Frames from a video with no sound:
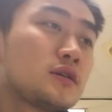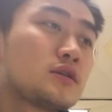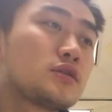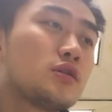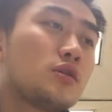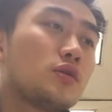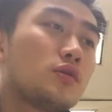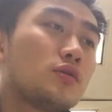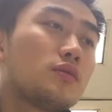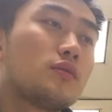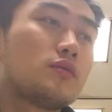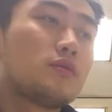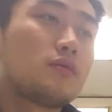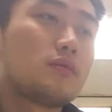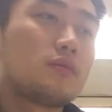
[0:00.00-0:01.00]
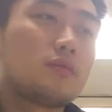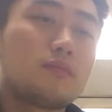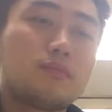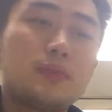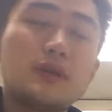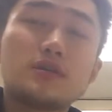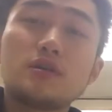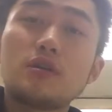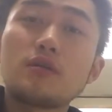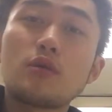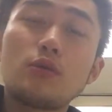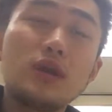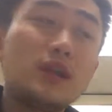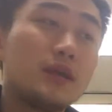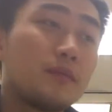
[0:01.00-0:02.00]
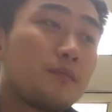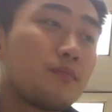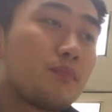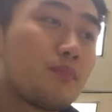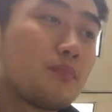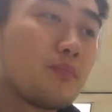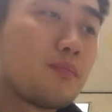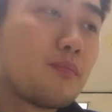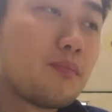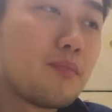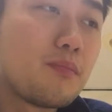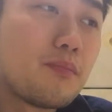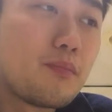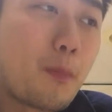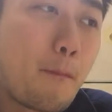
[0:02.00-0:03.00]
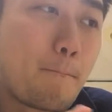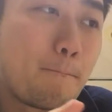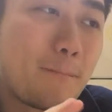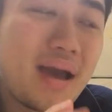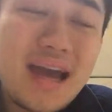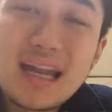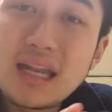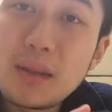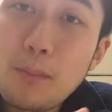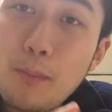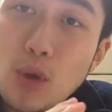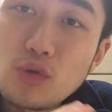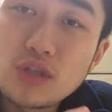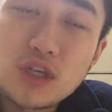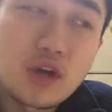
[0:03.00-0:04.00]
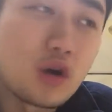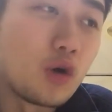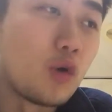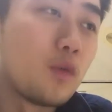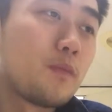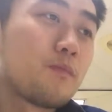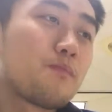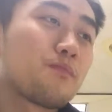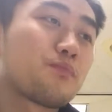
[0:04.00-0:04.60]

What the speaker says: So, based on the reading, many musical